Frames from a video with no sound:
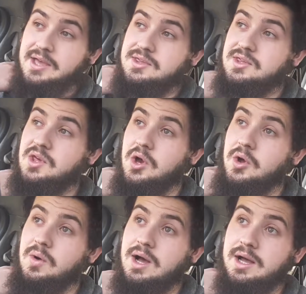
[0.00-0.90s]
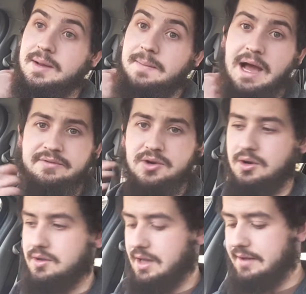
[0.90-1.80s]
So I haven't
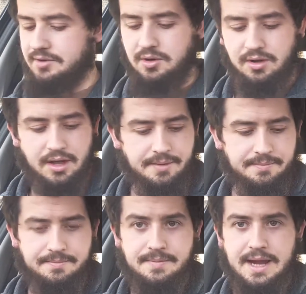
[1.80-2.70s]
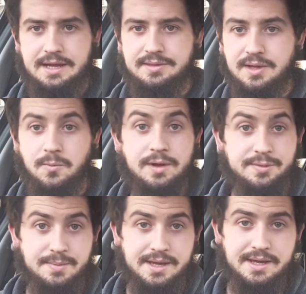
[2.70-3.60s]
got anything
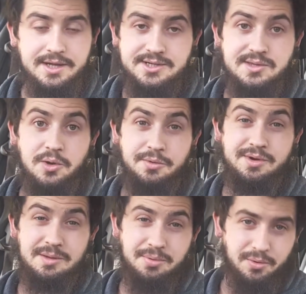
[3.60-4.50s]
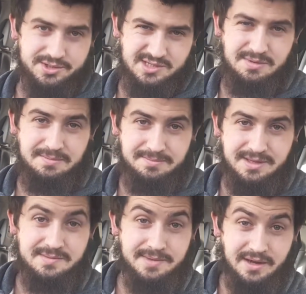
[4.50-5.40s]
with me. I just thought it'd be really important just to
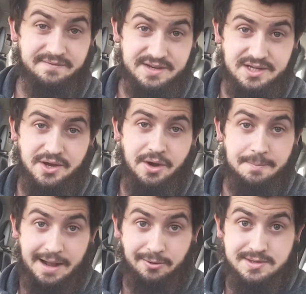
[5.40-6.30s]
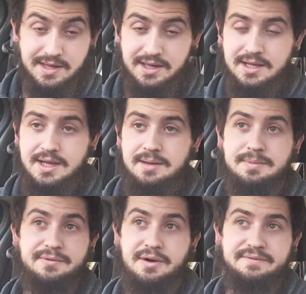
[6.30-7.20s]
me to make a video about it
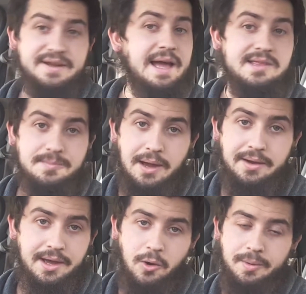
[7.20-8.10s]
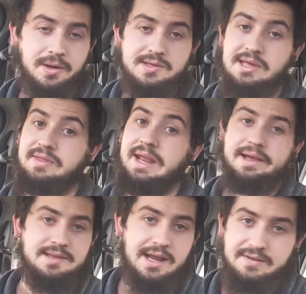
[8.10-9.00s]
before I forget about it, or because like the
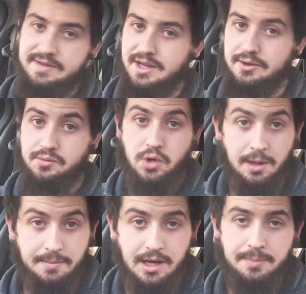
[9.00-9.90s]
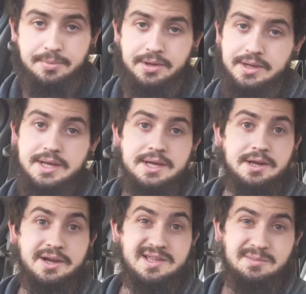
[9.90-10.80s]
next daily videos will come up, and you
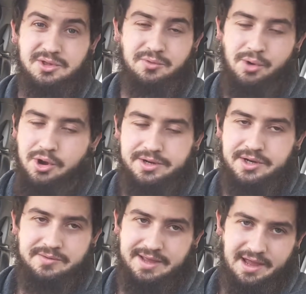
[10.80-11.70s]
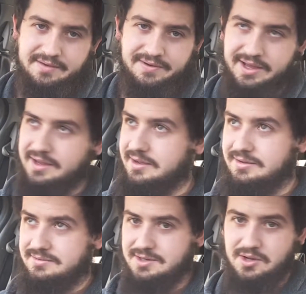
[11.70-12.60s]
know, because I'm on the road, I don't really have
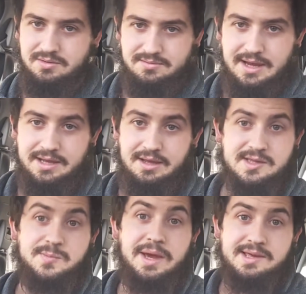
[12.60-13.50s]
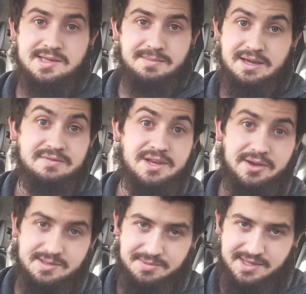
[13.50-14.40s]
like, you know, any space to make
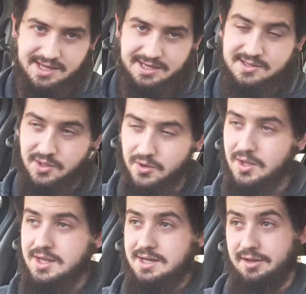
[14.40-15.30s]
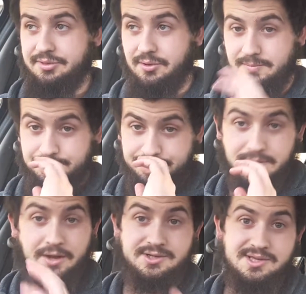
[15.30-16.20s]
videos in particular. So I thought
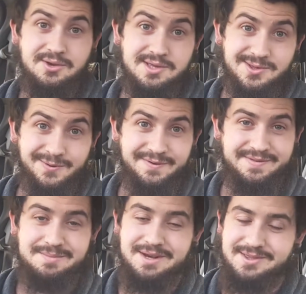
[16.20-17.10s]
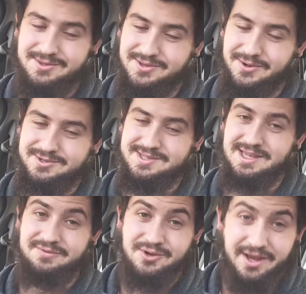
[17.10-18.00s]
I'll just use a sort of 15 minutes or so just to
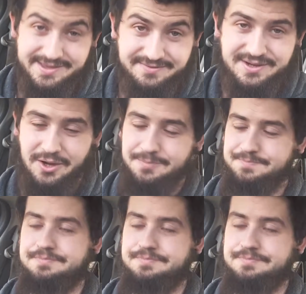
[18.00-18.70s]
give you guys the video.